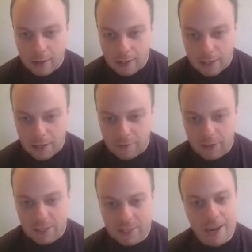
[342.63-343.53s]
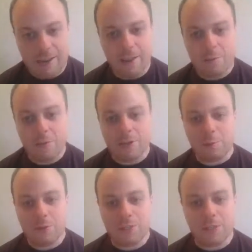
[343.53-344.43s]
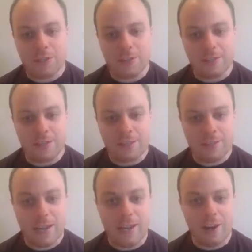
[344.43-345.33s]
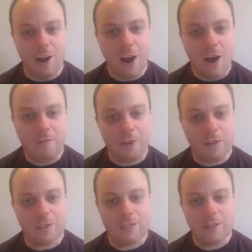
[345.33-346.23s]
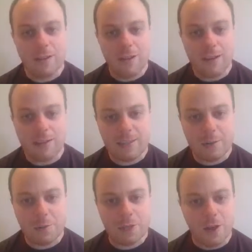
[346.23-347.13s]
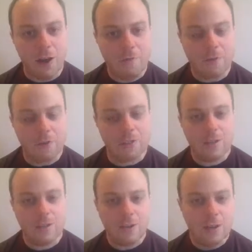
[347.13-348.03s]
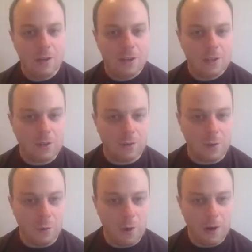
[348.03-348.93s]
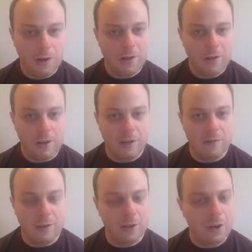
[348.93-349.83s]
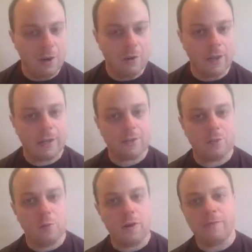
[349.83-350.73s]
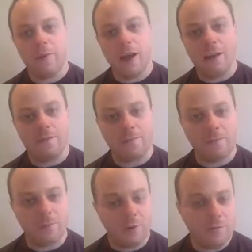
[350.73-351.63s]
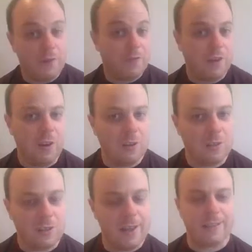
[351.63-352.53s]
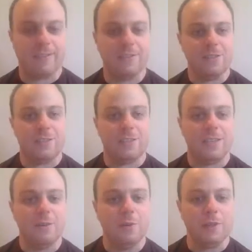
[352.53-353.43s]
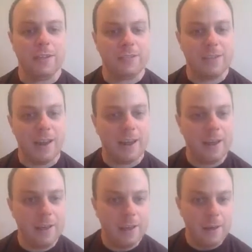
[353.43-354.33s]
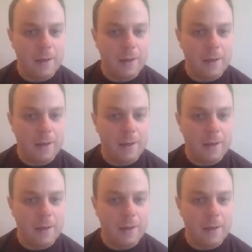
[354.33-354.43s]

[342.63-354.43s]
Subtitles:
And it's even saying that this person is taking offers, accepts offers. So if you wanted, you could even go like $25 or $50 less and just see what they say.